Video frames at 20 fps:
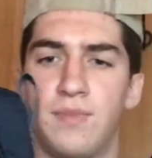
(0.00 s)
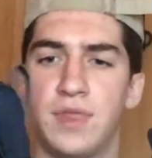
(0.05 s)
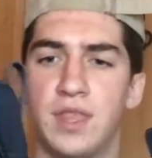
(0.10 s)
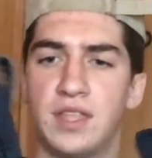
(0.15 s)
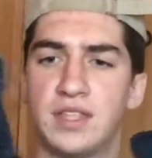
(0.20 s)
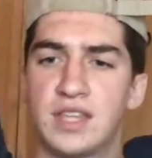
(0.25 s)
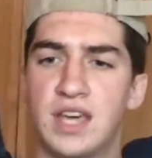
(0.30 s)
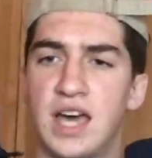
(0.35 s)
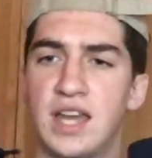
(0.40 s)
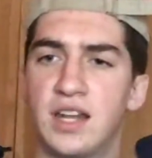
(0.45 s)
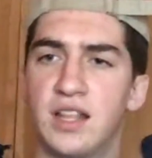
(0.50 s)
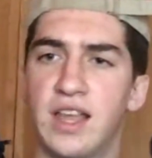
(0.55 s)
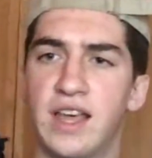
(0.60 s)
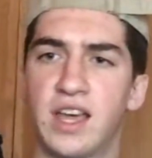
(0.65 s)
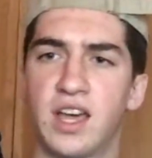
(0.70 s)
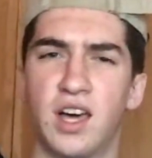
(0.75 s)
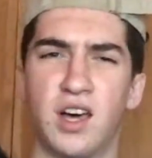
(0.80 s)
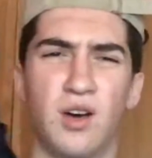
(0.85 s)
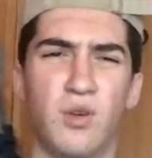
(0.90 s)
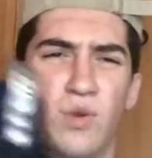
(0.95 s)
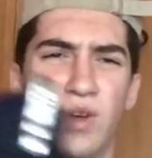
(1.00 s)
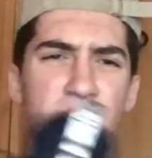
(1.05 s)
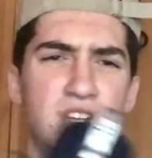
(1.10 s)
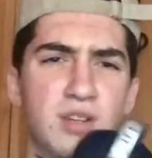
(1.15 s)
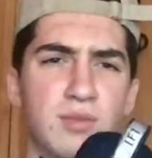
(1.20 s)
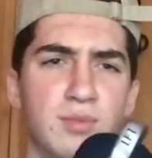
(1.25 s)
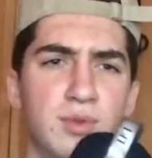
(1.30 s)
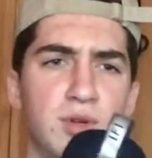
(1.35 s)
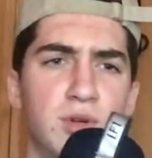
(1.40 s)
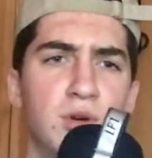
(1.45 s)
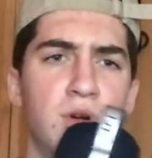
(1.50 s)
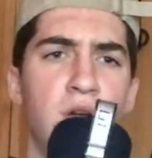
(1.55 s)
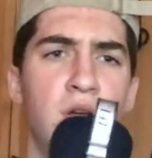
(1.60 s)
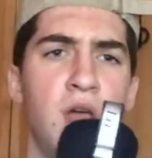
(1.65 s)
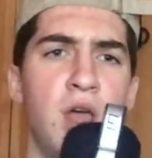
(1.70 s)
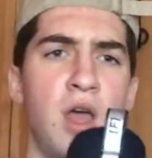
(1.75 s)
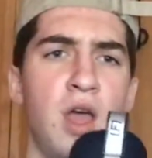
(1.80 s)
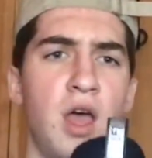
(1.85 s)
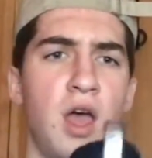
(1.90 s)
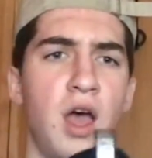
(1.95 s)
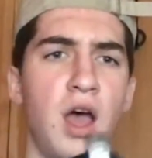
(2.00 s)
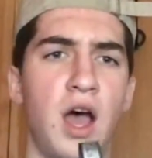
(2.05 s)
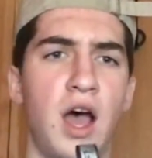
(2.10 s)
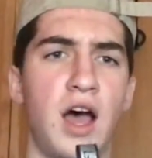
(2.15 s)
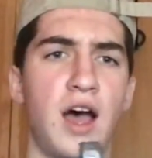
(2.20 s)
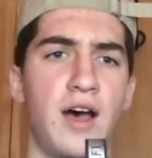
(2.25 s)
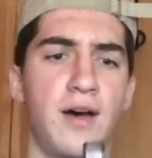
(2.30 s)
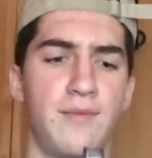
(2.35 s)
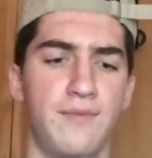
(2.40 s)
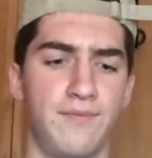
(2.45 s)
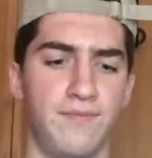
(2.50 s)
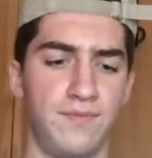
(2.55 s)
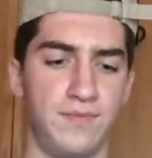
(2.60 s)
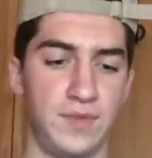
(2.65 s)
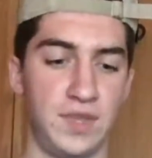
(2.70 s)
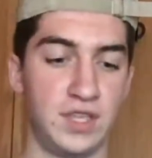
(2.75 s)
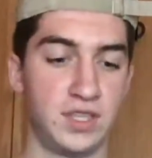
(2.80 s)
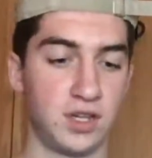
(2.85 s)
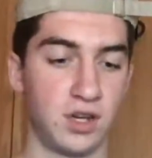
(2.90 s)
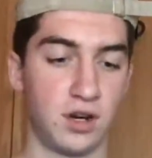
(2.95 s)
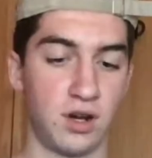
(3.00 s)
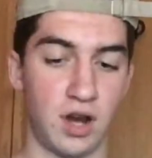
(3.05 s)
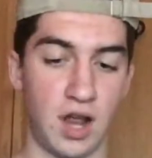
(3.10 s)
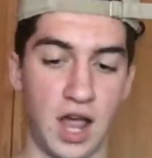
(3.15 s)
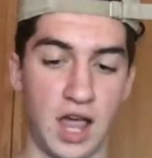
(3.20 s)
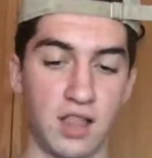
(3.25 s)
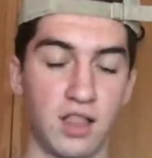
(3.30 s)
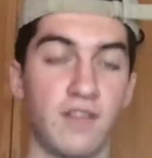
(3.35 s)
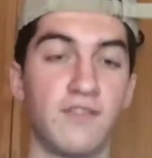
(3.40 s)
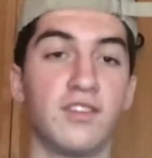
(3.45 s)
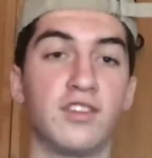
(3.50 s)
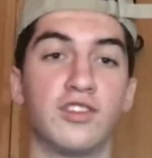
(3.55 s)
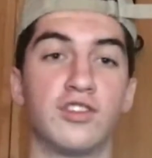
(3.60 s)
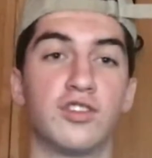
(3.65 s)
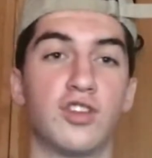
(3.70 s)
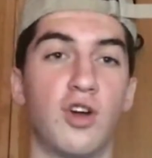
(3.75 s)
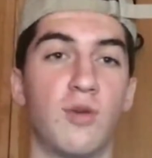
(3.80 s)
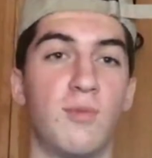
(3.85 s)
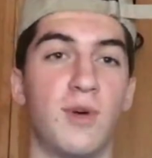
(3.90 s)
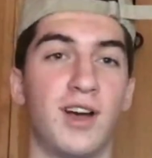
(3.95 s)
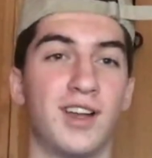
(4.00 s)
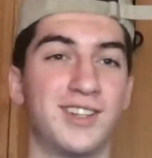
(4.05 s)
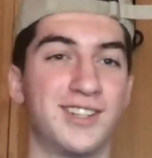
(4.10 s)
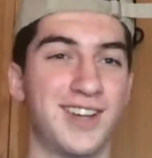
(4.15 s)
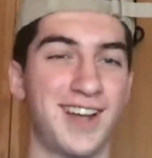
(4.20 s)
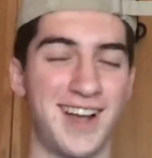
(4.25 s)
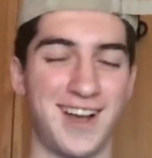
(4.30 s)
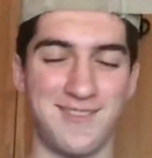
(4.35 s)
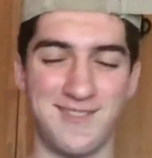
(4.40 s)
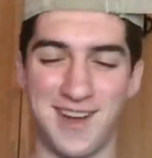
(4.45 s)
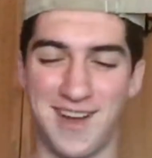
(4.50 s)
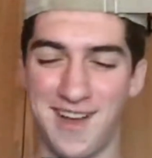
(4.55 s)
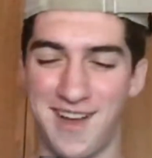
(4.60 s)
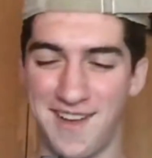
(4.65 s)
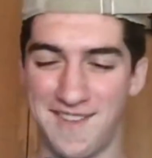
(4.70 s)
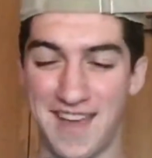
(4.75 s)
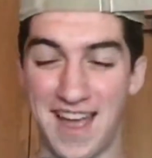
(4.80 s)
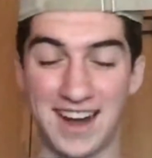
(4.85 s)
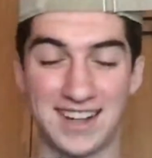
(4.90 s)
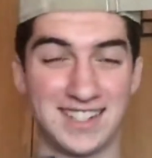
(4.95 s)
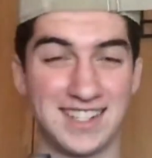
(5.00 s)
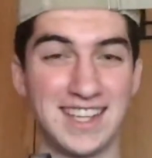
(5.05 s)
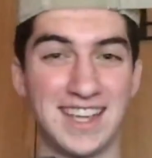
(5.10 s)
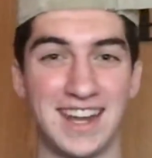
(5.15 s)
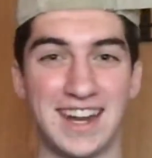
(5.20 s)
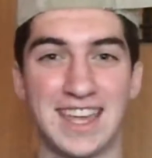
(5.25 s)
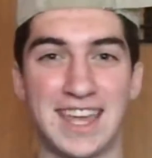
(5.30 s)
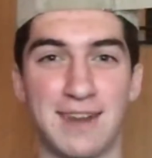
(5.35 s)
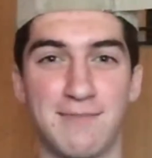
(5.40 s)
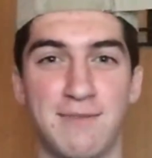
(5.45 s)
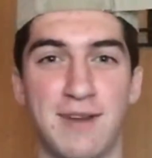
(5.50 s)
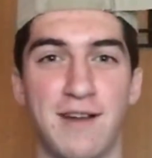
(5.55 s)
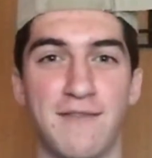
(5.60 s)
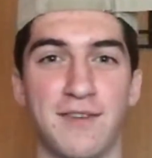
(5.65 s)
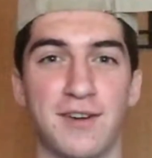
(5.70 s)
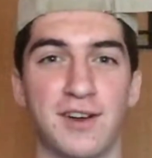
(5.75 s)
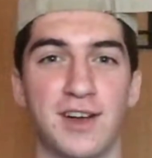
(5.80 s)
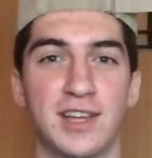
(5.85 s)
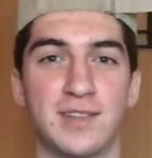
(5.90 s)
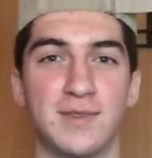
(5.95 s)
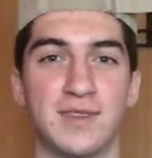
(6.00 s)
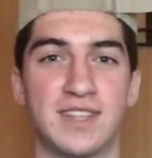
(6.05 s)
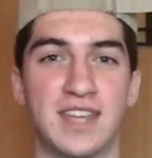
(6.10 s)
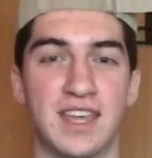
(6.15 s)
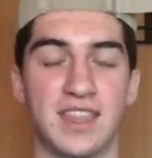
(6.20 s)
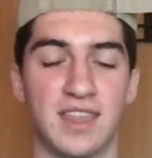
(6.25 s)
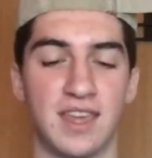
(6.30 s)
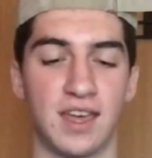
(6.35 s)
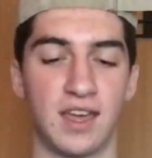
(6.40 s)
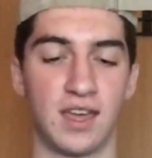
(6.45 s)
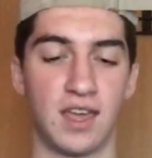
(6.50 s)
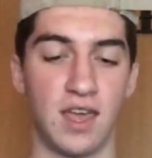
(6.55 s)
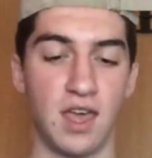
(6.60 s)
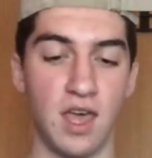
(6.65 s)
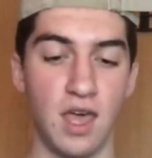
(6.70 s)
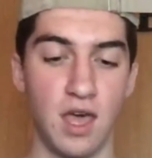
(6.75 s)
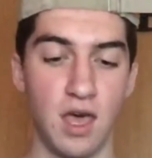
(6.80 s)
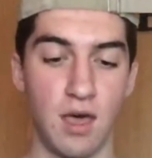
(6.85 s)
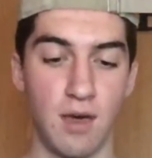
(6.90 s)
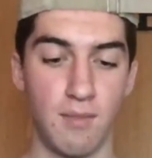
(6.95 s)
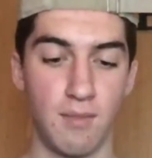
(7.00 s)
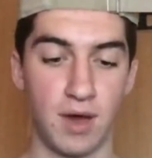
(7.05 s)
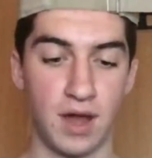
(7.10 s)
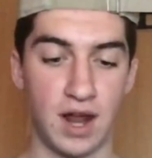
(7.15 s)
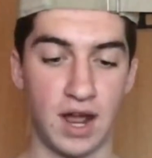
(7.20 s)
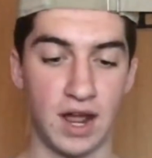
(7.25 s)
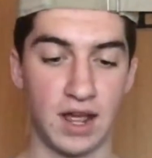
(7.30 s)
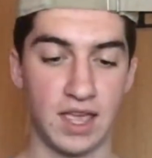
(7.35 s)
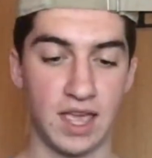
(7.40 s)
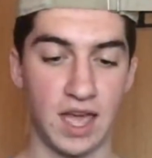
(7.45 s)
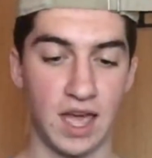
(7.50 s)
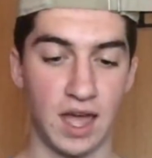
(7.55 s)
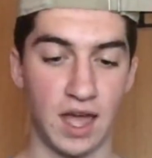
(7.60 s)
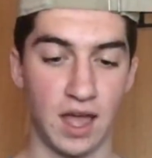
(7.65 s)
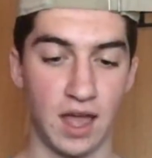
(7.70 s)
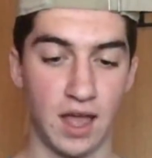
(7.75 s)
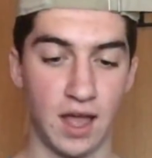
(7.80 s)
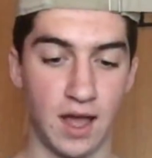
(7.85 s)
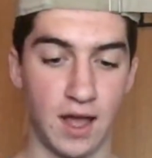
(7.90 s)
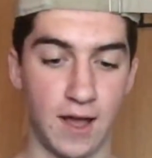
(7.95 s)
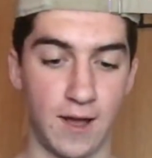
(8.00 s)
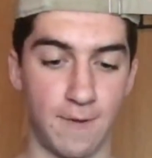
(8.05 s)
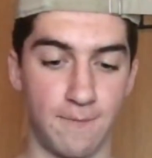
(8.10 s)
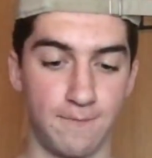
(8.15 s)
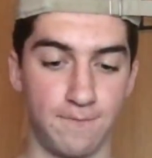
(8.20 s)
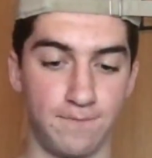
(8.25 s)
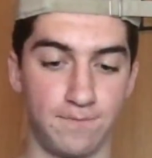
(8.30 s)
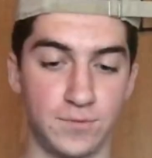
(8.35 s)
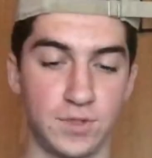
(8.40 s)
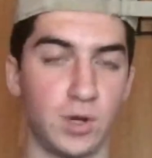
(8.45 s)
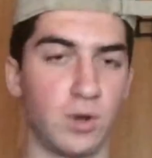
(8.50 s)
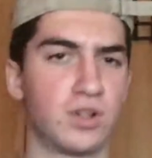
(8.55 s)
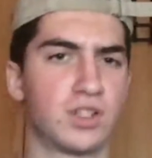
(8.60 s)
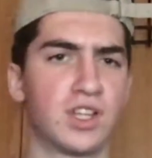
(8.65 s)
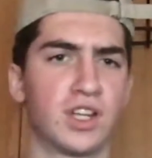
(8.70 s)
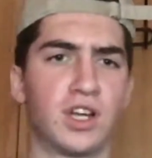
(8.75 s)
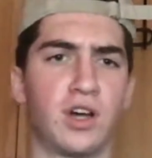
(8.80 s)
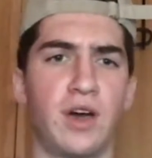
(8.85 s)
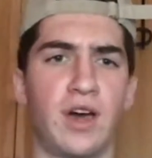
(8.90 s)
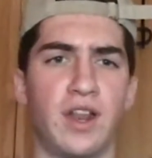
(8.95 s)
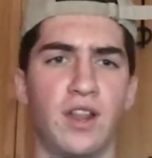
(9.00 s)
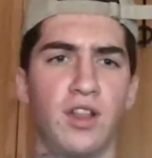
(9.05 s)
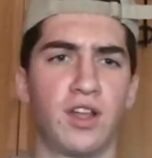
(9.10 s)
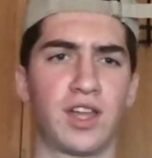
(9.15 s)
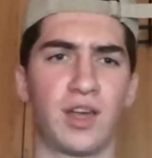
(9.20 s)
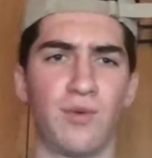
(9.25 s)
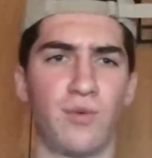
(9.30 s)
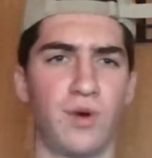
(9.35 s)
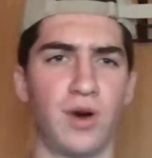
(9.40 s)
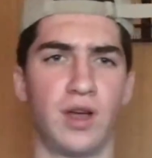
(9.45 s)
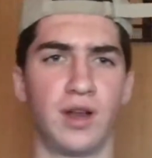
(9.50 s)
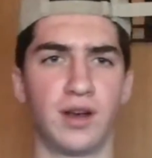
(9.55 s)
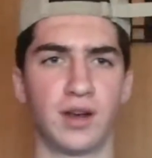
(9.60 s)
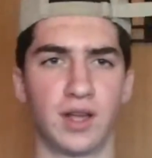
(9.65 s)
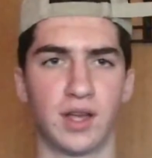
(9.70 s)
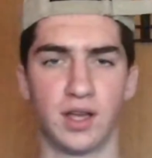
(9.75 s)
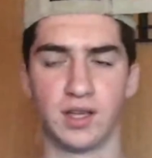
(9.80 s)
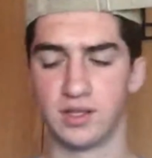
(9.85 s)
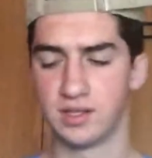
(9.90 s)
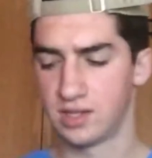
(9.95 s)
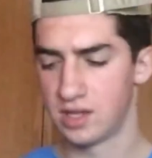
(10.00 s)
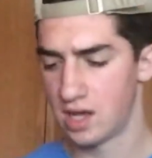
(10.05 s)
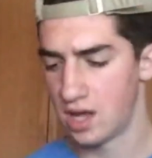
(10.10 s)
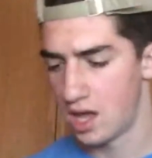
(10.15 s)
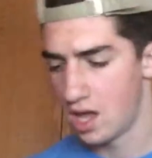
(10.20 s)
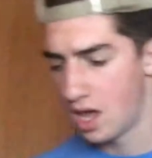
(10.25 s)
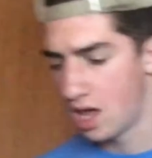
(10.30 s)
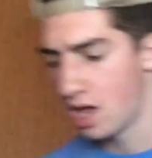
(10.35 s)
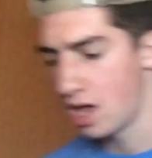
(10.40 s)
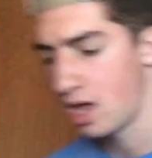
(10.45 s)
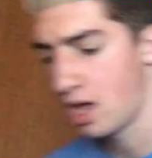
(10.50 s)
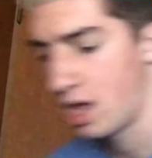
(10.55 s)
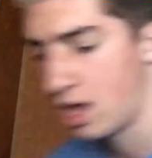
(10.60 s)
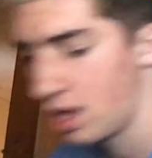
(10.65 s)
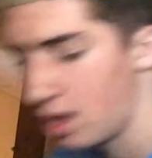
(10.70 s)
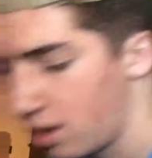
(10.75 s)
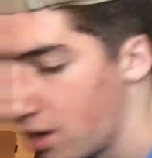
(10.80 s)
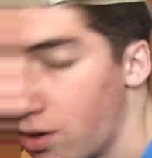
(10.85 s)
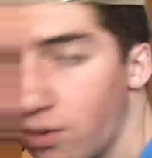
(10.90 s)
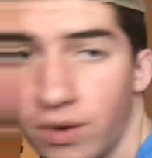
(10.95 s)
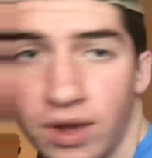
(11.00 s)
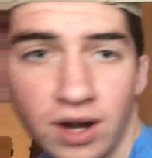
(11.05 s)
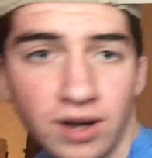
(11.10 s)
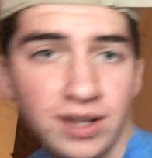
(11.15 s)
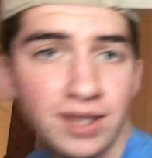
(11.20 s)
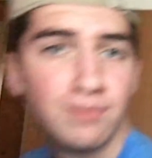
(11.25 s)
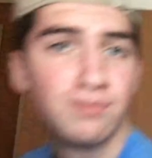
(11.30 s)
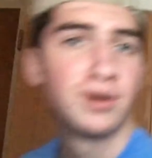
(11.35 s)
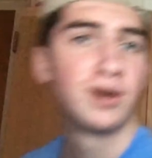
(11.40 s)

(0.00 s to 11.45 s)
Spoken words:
It's kind of like a winter boot. I love these so much. I'm actually going to get a pair for Christmas, I think. But yeah, so we're just going to go ahead and look at one because we don't need